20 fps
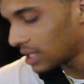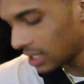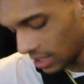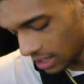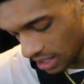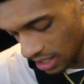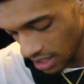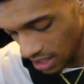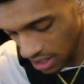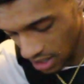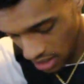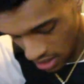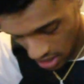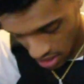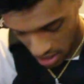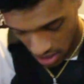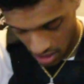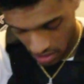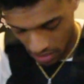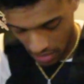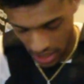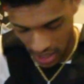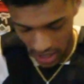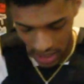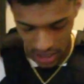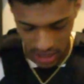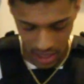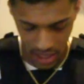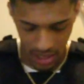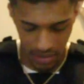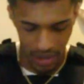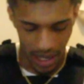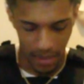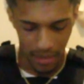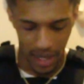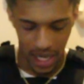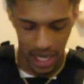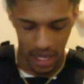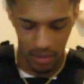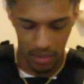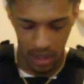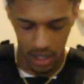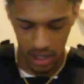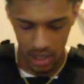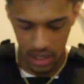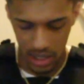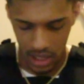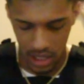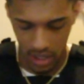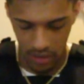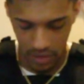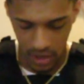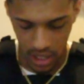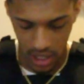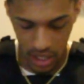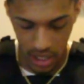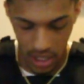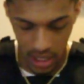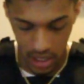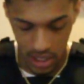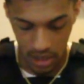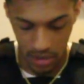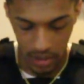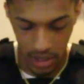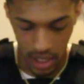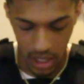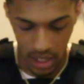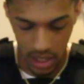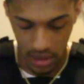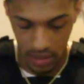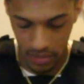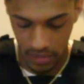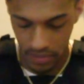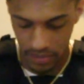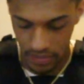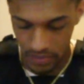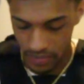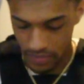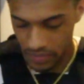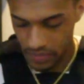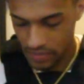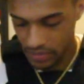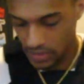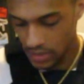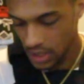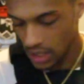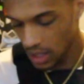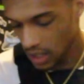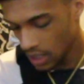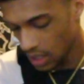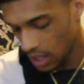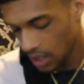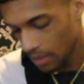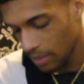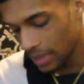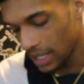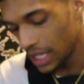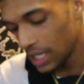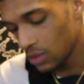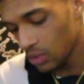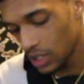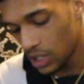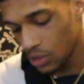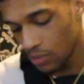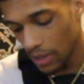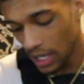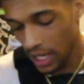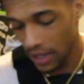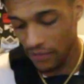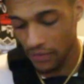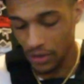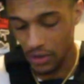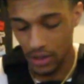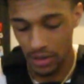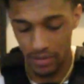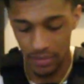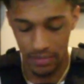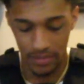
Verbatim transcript: But yeah, this is just my mad box. This ain't really nothing, man. But this is what you're paying for.